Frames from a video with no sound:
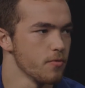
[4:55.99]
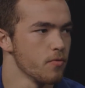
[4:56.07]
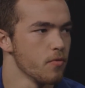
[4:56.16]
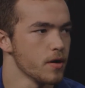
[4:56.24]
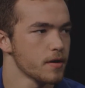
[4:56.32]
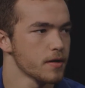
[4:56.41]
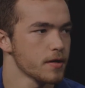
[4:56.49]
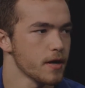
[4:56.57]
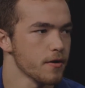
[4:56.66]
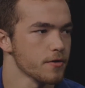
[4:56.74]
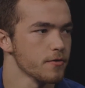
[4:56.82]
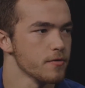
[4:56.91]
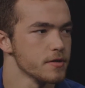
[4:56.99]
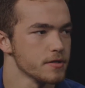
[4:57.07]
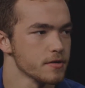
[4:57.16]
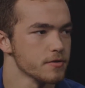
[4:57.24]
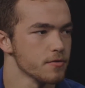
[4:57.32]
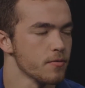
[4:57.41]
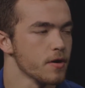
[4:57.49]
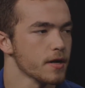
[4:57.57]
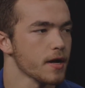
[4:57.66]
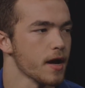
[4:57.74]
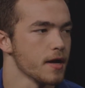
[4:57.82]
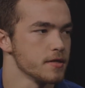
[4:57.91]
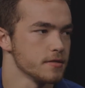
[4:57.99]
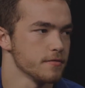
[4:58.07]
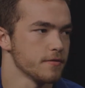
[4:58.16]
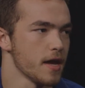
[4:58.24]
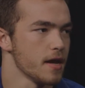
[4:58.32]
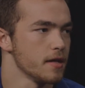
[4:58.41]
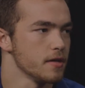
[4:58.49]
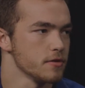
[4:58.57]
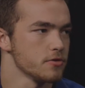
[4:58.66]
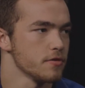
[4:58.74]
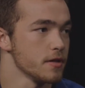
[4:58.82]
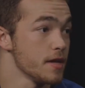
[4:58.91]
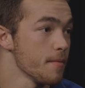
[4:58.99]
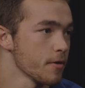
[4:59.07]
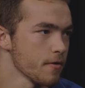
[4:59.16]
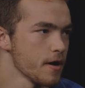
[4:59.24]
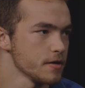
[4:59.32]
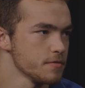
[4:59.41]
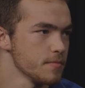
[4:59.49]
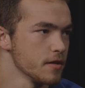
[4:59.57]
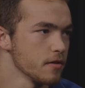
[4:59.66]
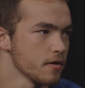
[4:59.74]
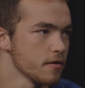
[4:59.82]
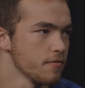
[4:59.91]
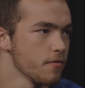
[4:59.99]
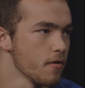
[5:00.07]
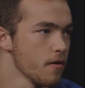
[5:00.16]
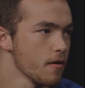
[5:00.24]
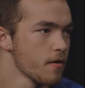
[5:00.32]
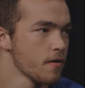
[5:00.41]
what characteristics or what kinds of candidates should the Democrats be looking for?